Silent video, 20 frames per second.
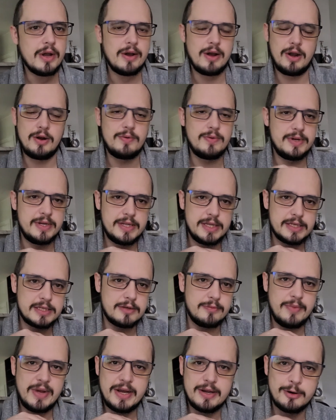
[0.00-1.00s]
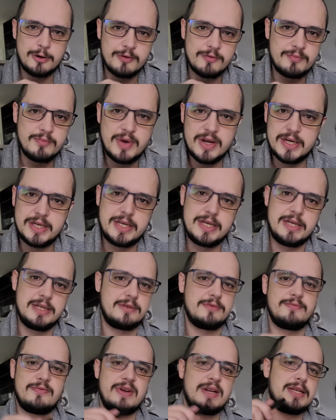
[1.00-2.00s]
only this amount of money, it's
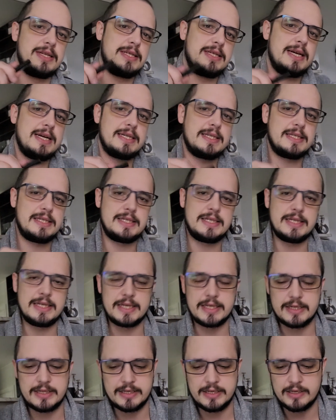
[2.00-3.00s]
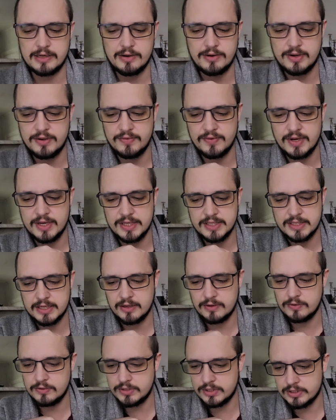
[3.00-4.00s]
fantastic, you don't even need to
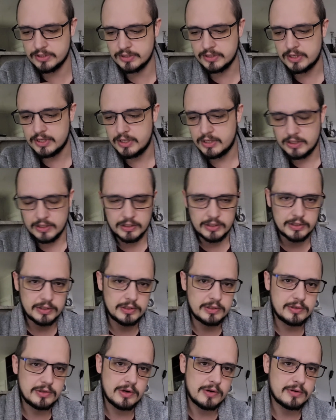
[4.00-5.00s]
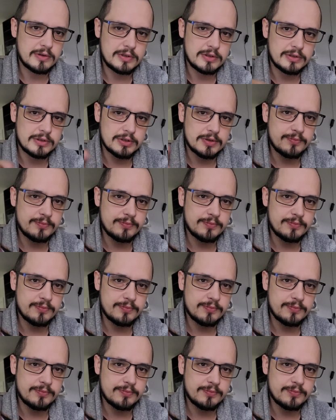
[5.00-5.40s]
go to the doctors.